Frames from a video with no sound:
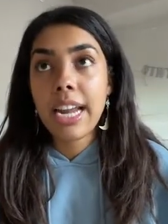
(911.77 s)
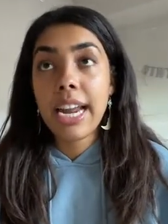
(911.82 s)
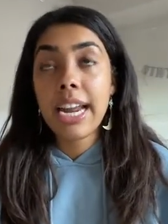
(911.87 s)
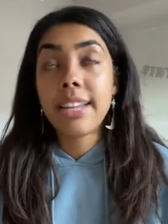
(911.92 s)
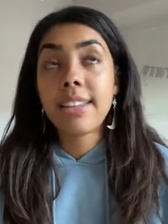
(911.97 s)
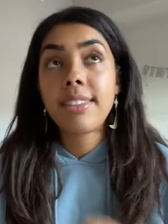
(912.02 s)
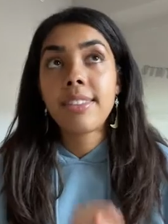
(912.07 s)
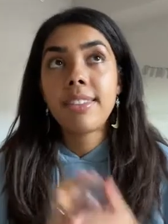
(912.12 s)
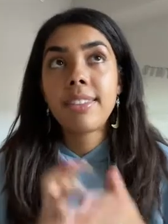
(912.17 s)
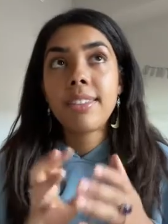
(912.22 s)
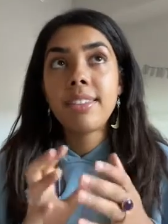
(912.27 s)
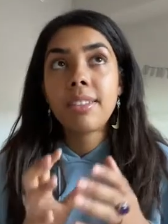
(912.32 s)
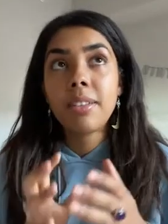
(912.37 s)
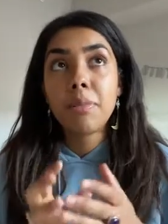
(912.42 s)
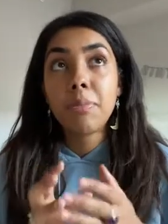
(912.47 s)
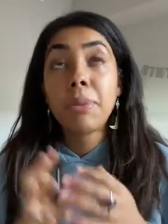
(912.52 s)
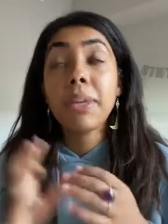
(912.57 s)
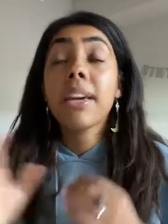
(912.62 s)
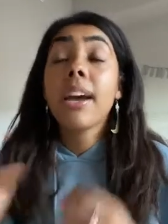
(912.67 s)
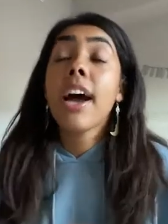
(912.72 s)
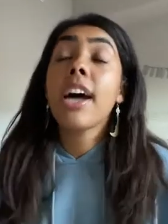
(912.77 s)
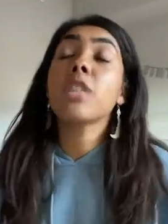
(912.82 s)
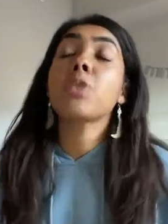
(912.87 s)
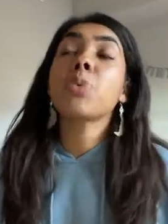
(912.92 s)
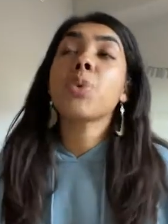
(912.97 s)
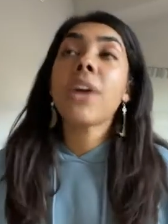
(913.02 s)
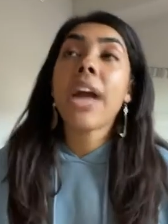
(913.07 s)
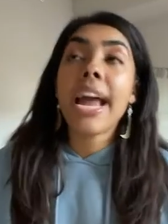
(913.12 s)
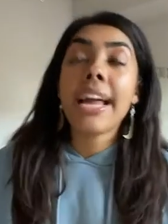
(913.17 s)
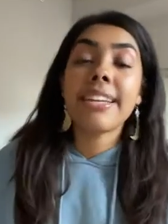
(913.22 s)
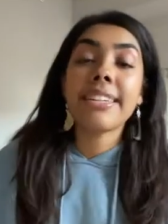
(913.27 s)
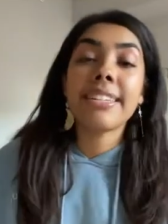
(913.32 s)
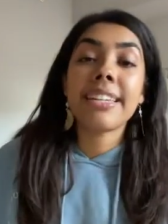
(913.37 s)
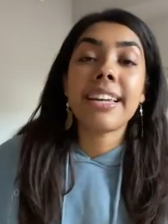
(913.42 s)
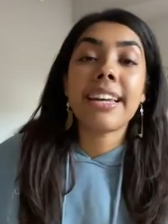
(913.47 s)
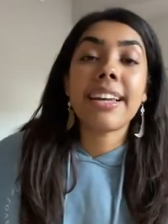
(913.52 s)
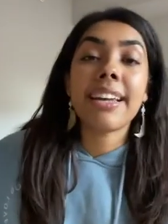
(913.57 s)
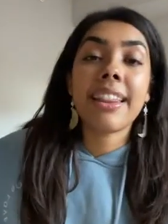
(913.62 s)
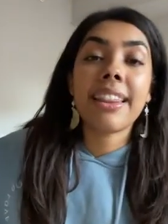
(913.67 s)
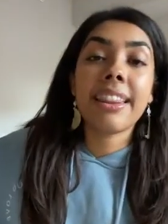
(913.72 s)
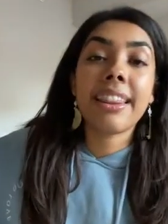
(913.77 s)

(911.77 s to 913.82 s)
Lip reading: it's because we're ending